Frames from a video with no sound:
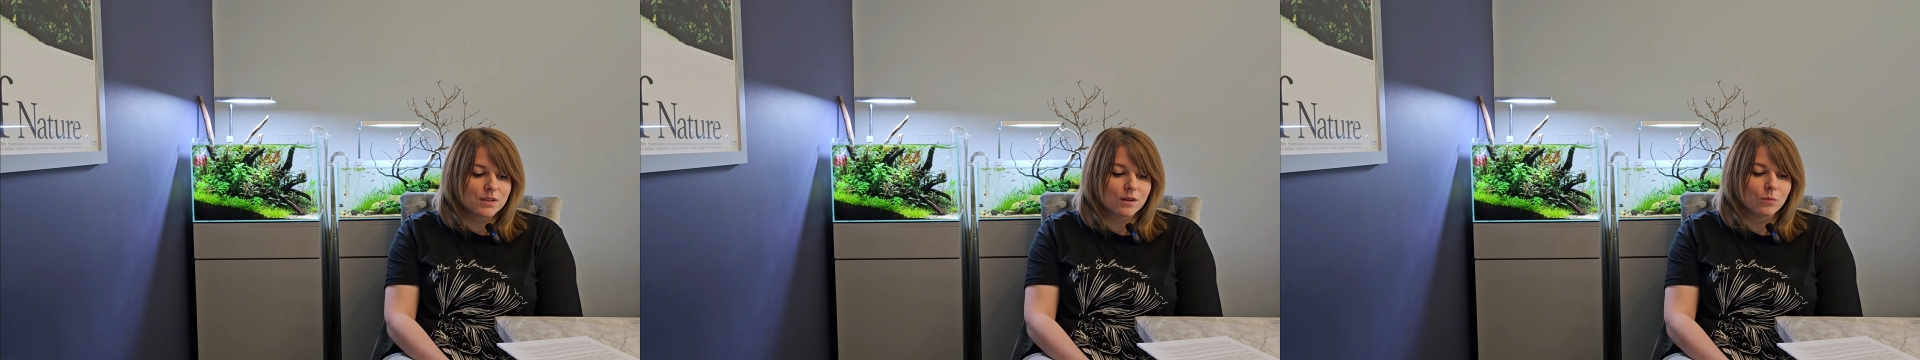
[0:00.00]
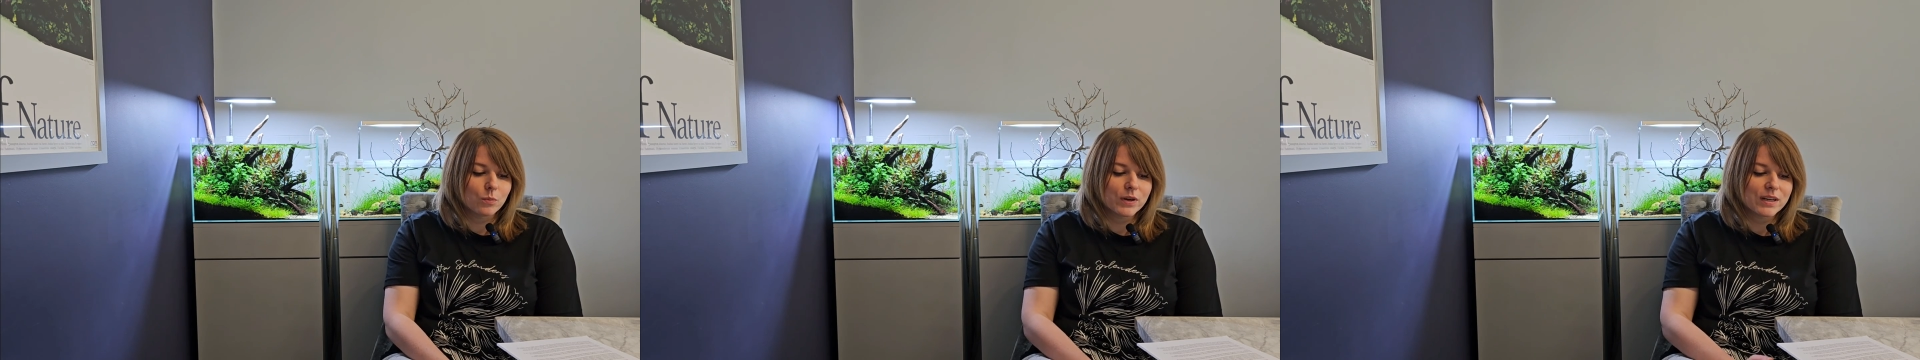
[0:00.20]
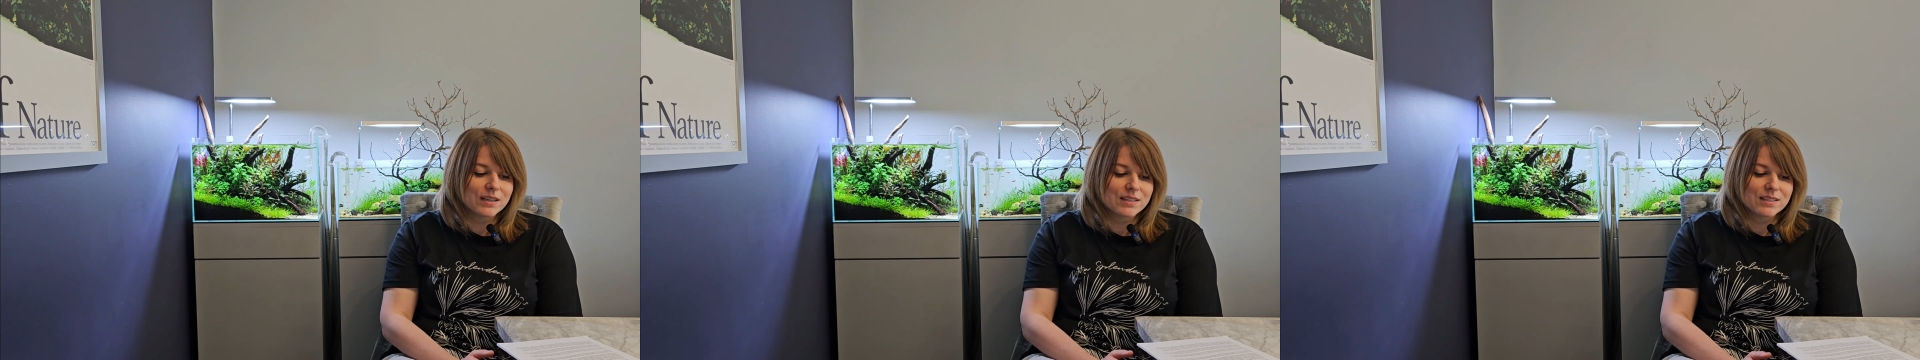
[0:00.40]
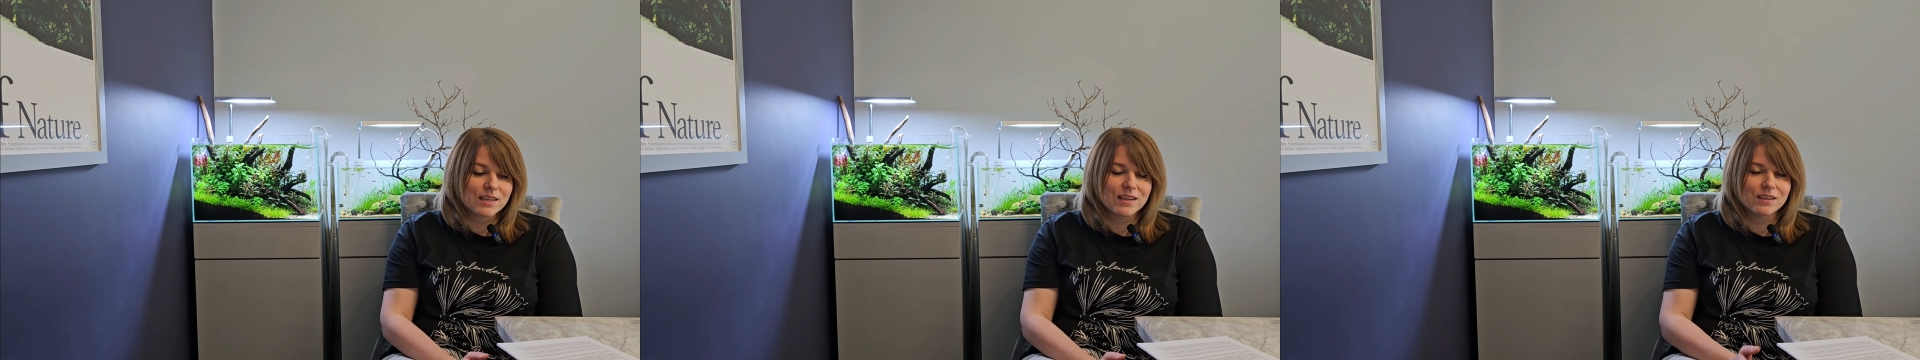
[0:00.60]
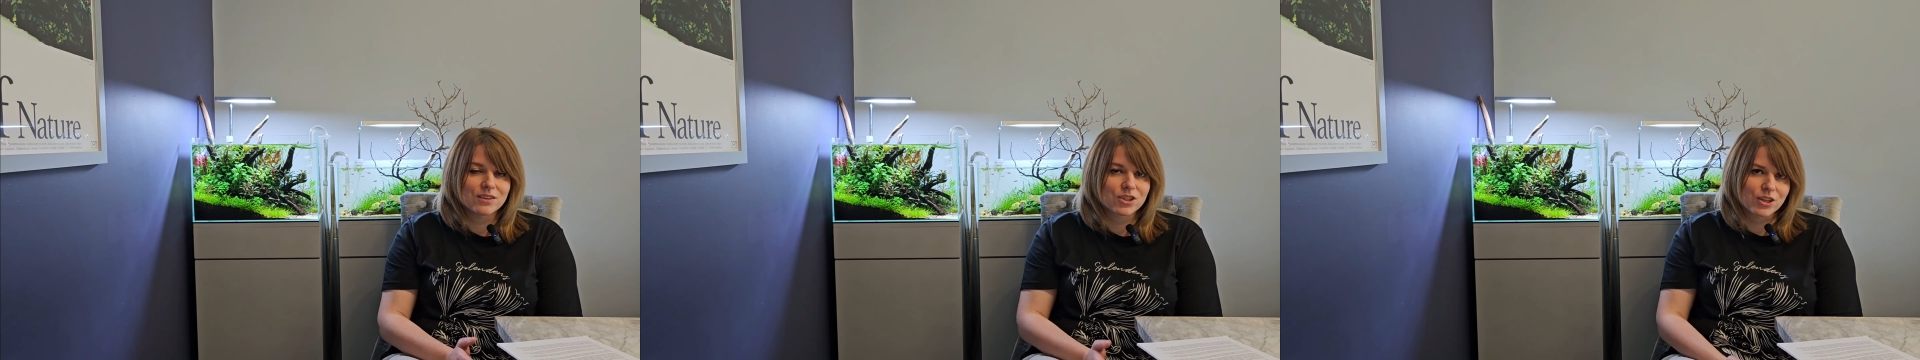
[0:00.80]
and when I
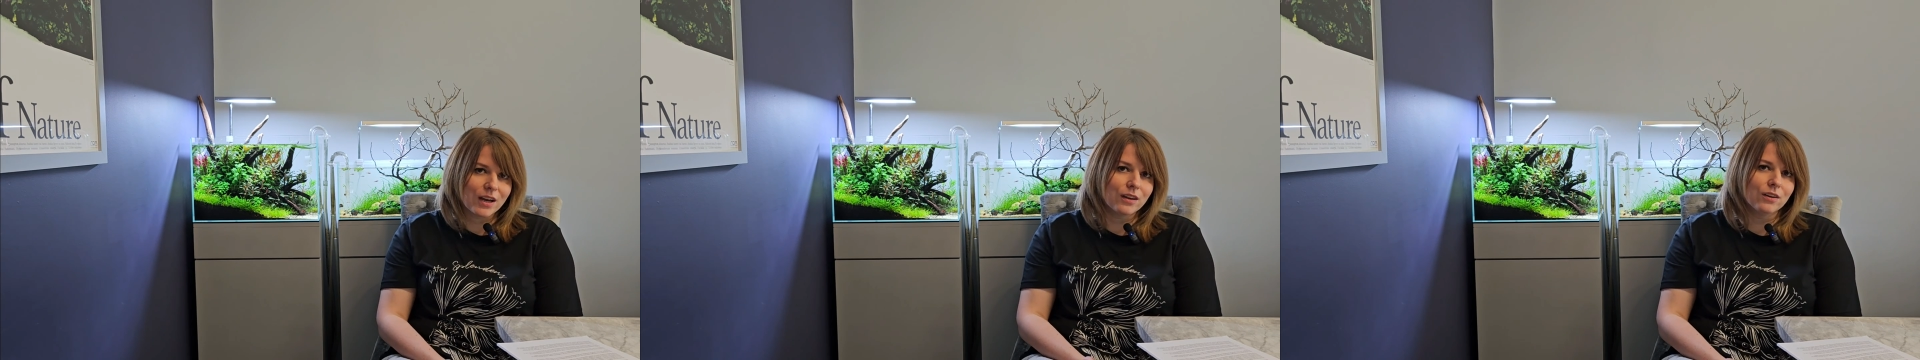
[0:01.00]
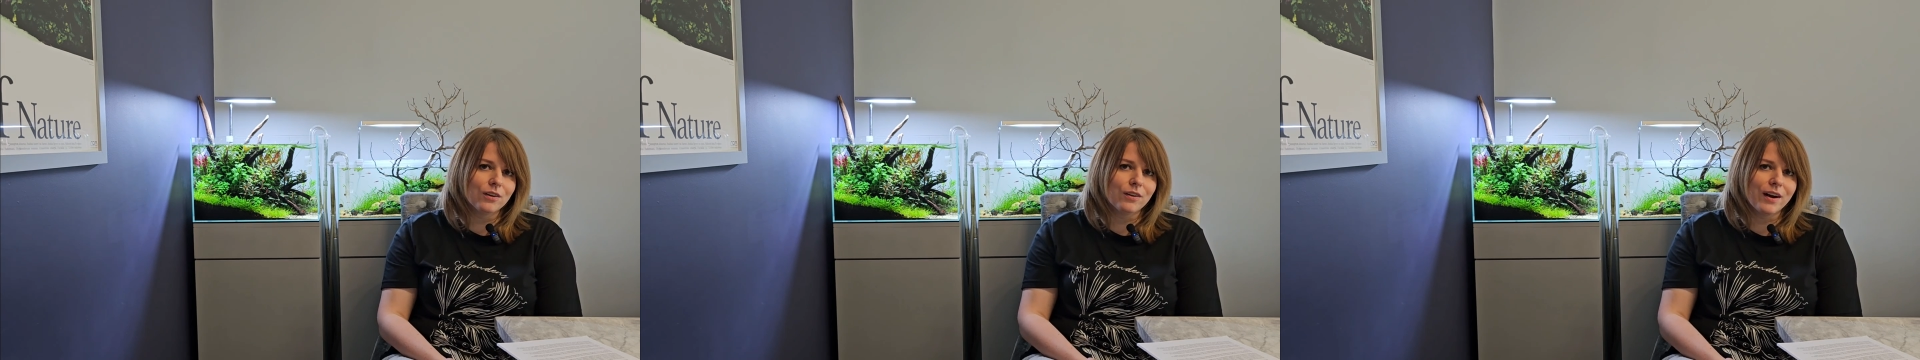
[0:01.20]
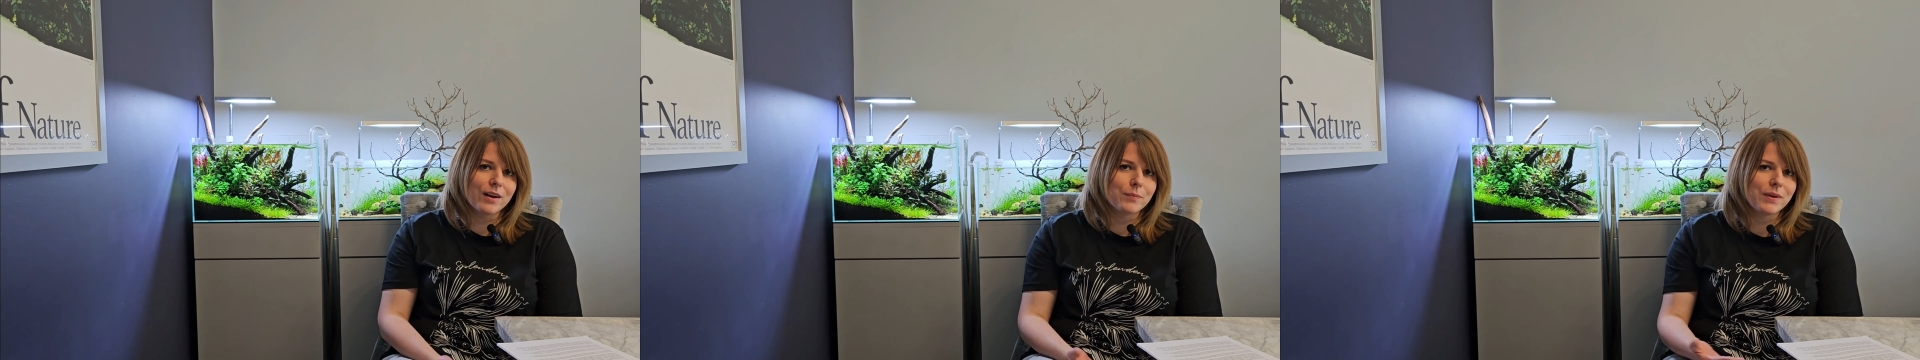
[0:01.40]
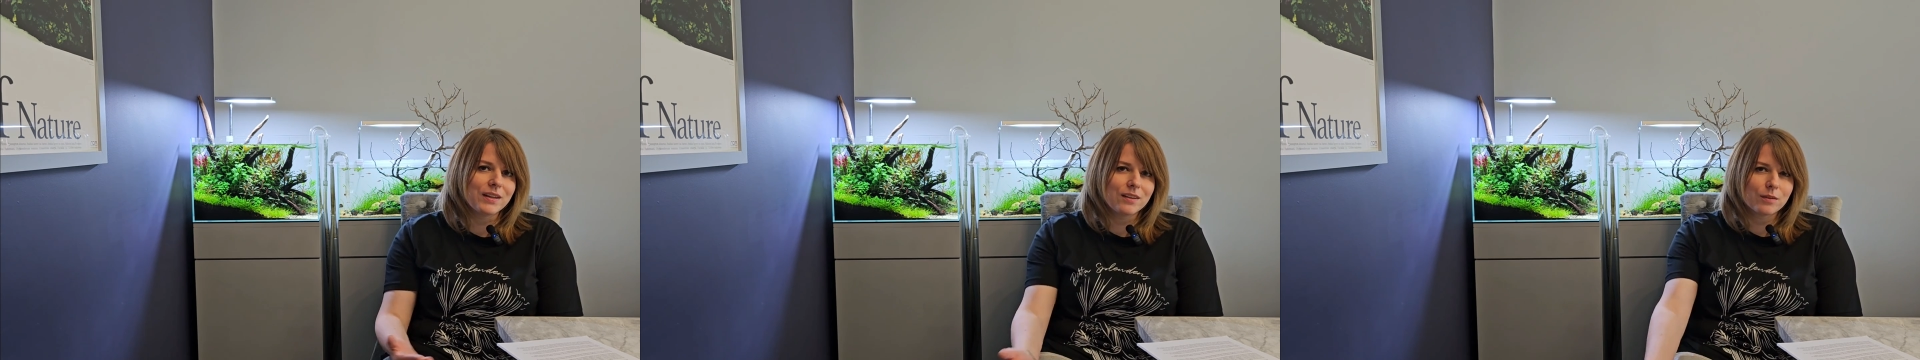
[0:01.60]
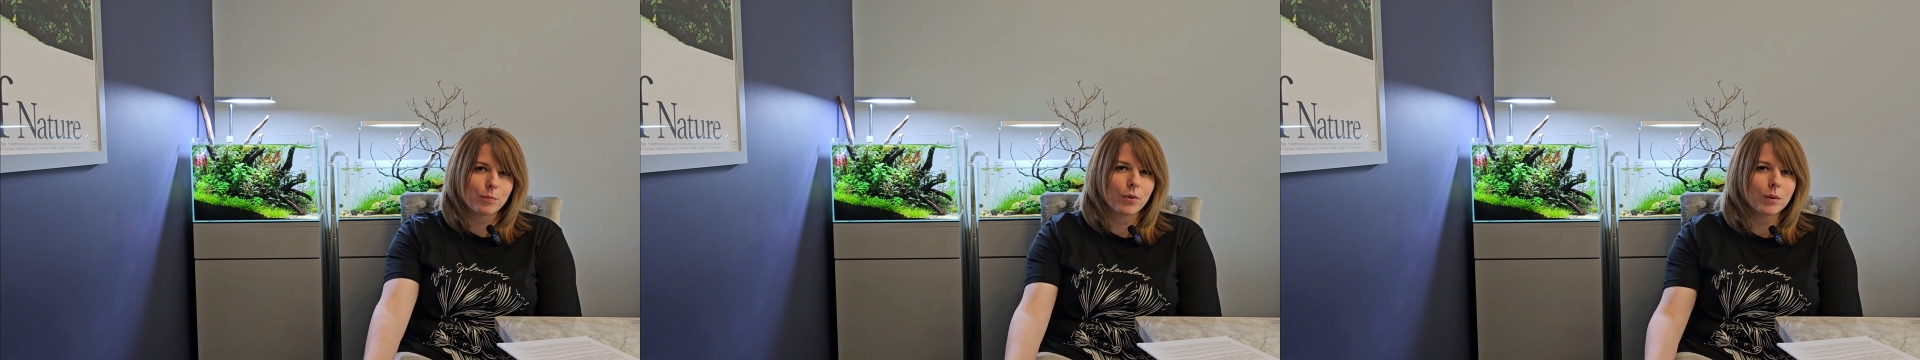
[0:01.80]
say shallow, I
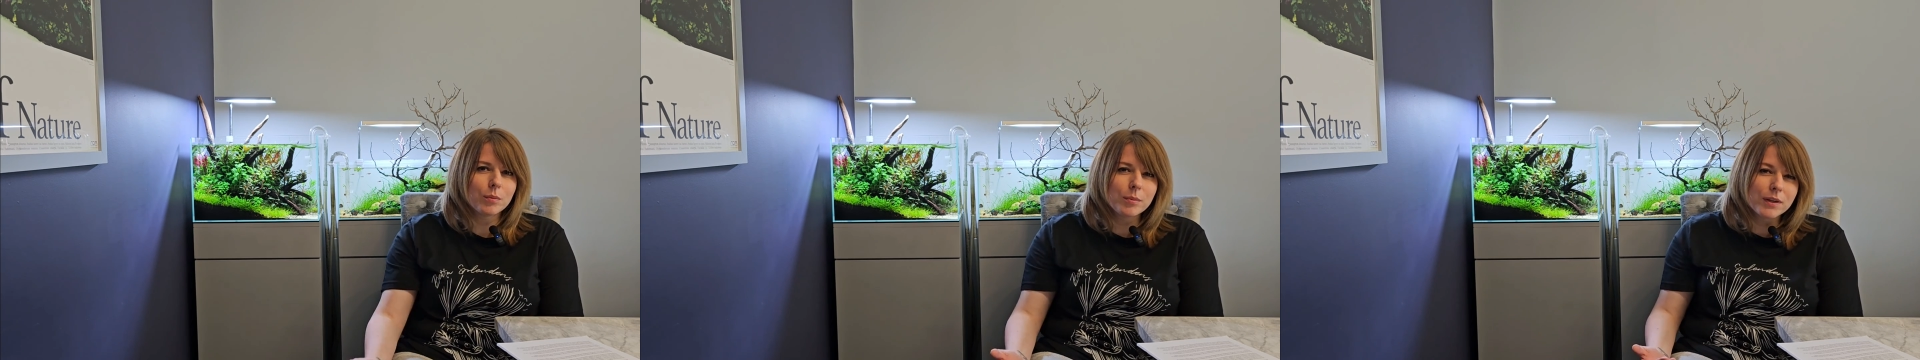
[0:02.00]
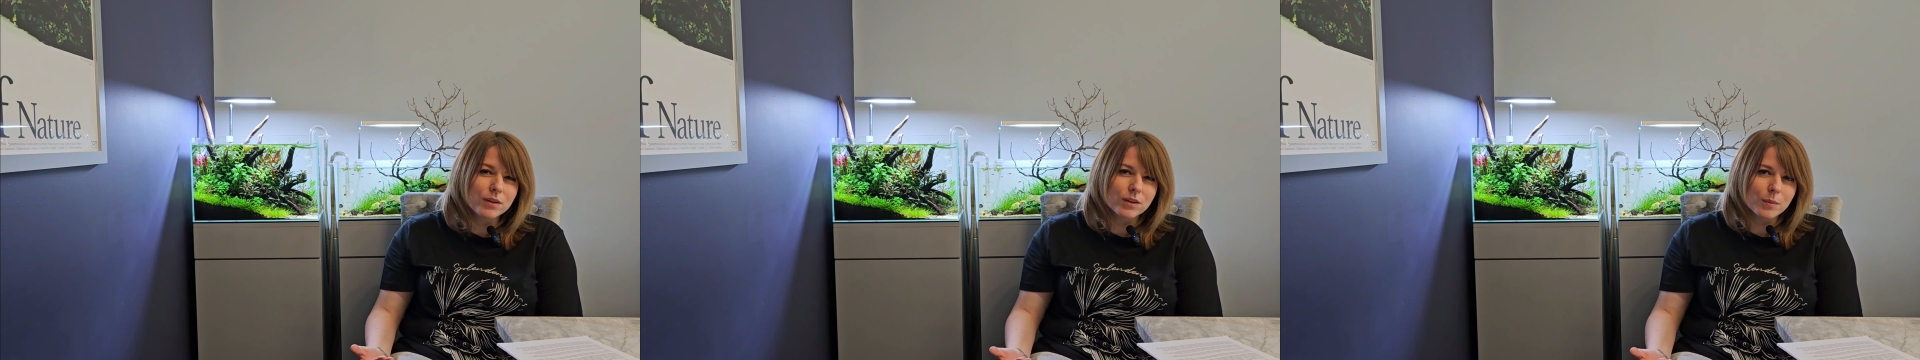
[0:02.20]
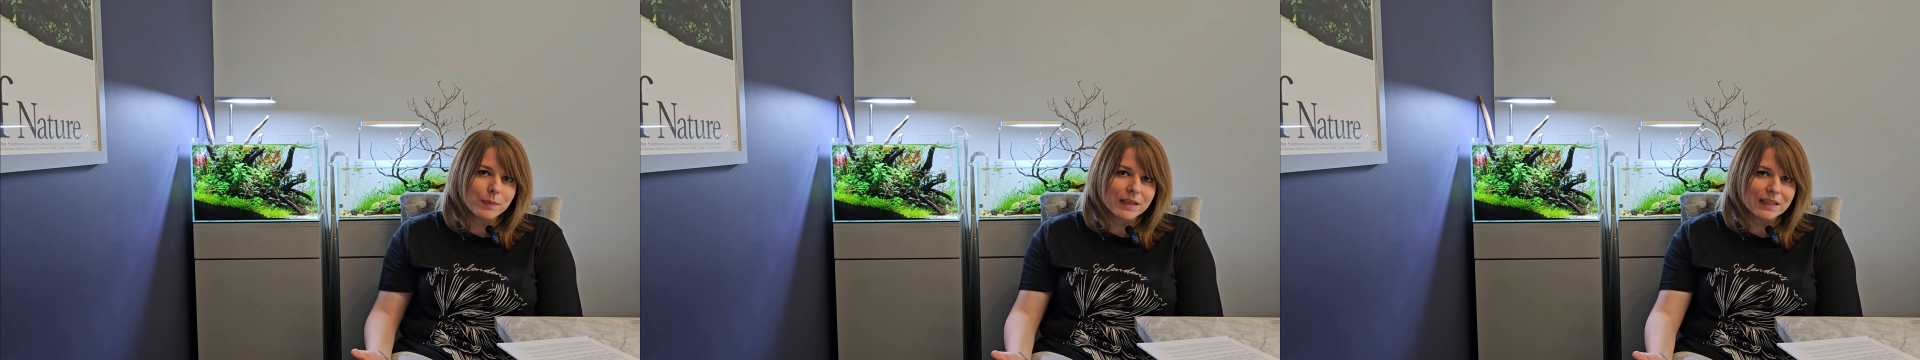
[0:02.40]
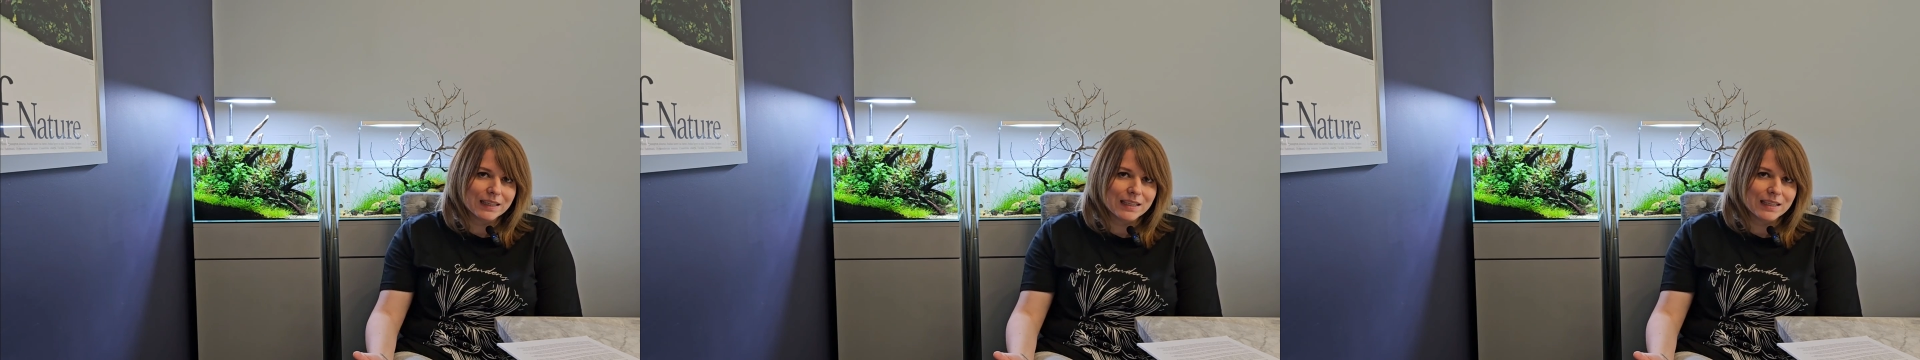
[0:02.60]
mean it's probably going to be at